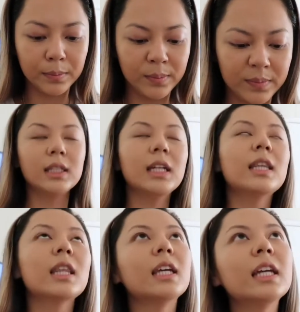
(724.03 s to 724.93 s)
See,
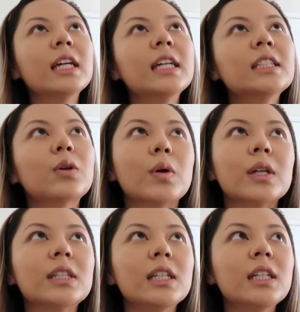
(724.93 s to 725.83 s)
the thing is,
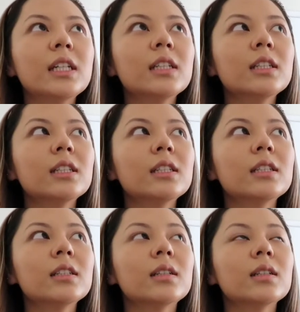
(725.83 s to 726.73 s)
quarantine,
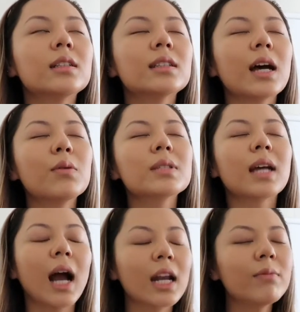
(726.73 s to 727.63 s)
that was
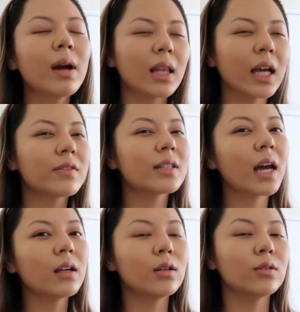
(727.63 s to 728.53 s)
kind of my
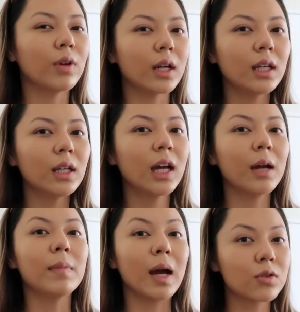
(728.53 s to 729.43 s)
lifestyle already.
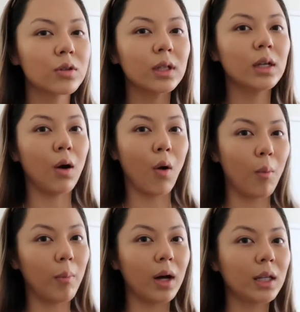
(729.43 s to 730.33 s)
I'm naturally a
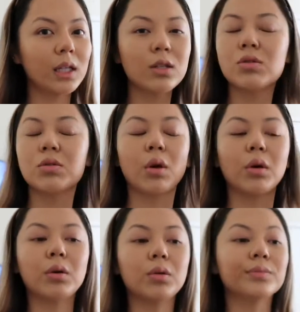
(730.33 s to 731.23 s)
homebody,
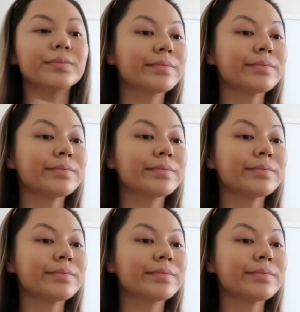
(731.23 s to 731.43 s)
so